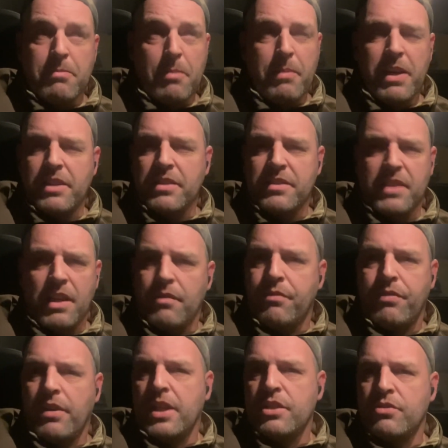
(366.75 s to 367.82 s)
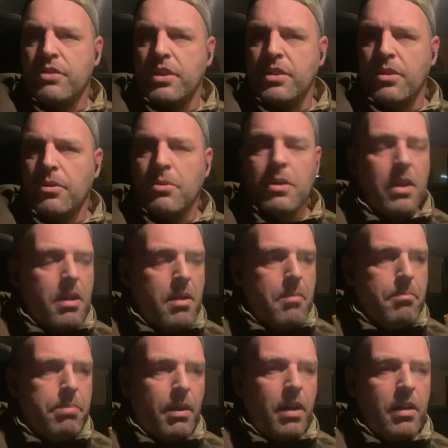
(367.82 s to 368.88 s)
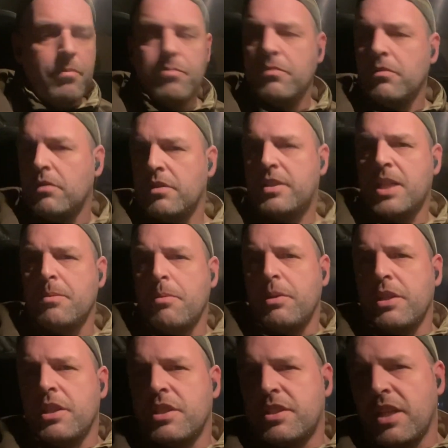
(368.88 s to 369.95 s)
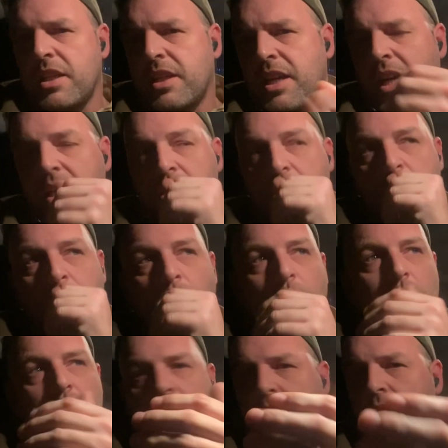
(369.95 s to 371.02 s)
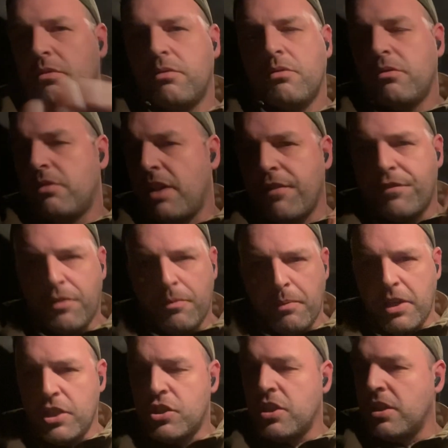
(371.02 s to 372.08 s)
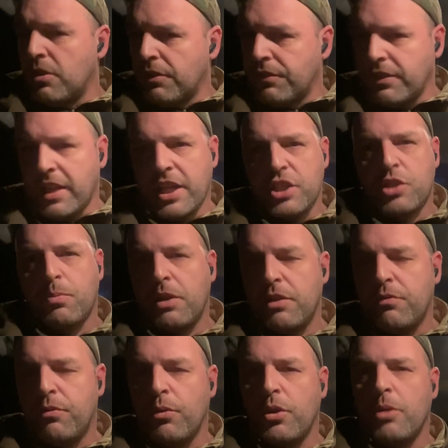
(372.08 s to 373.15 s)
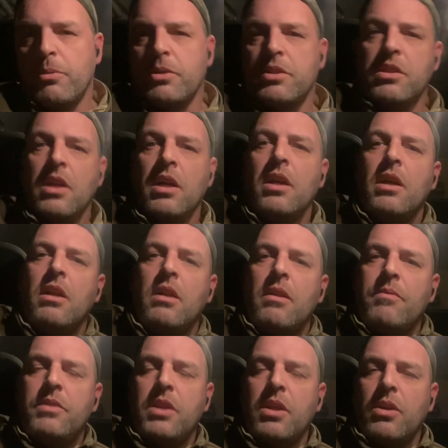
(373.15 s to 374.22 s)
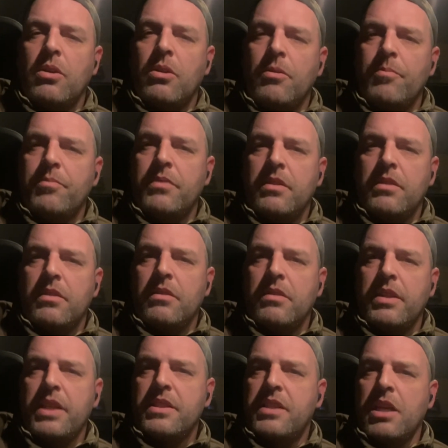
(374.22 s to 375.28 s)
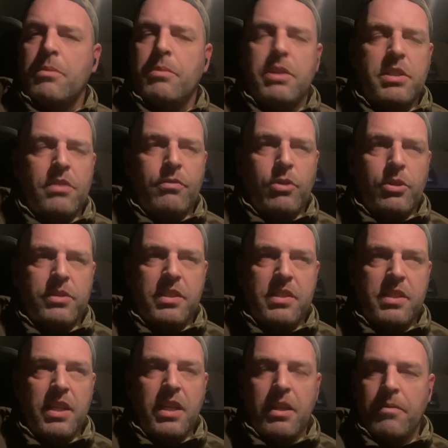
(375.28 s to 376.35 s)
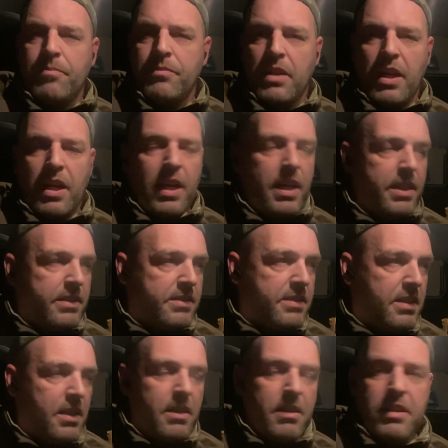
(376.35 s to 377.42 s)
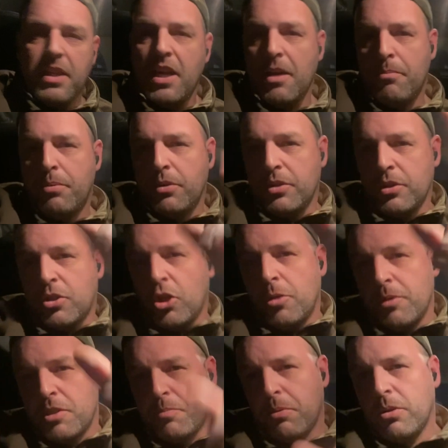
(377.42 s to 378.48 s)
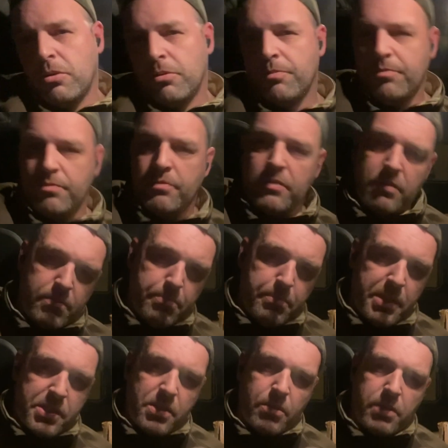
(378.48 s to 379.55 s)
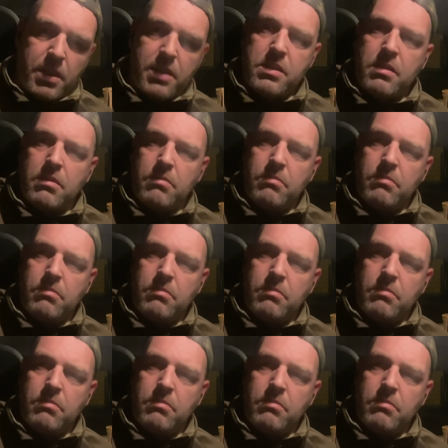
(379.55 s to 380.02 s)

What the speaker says: My mind is that fried right now. But tell me what you think, guys. What information of the last 24 hours? Let's hear what you've got to say. And yeah, put it in the comments below. Peace out, guys.